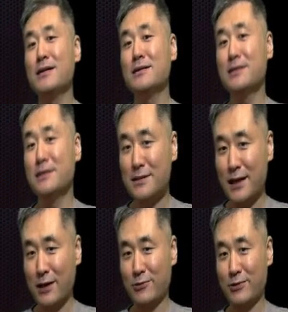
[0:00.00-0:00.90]
the
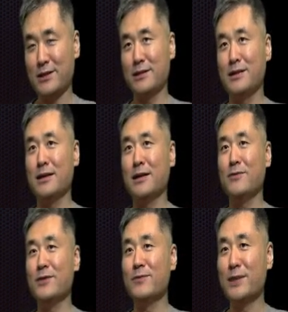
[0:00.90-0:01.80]
integrity of
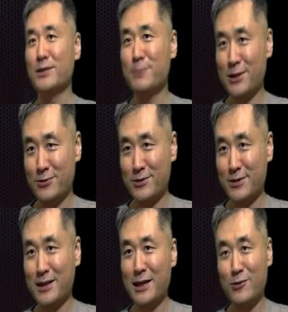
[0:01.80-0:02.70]
infraspinatus?
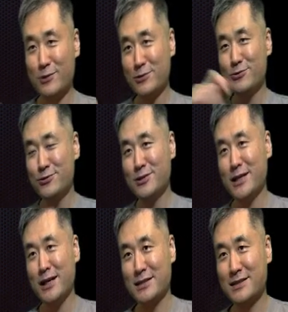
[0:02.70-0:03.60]
How will you do the
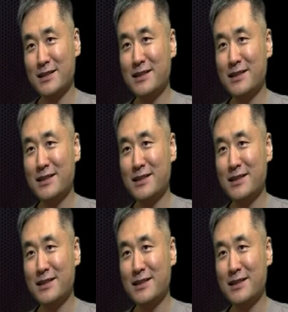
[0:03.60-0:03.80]
test?